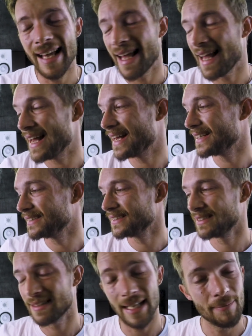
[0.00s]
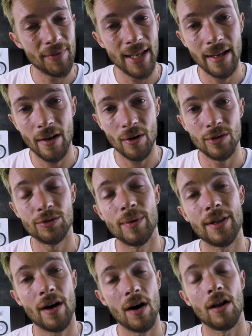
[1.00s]
and same thing goes
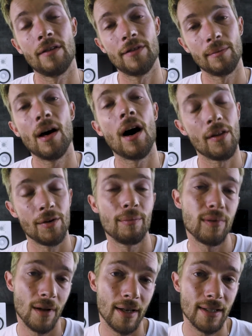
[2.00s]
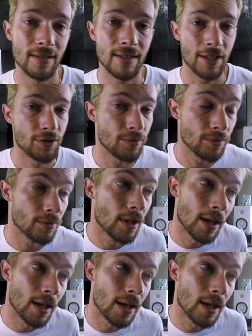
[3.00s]
with all of the other plugins that you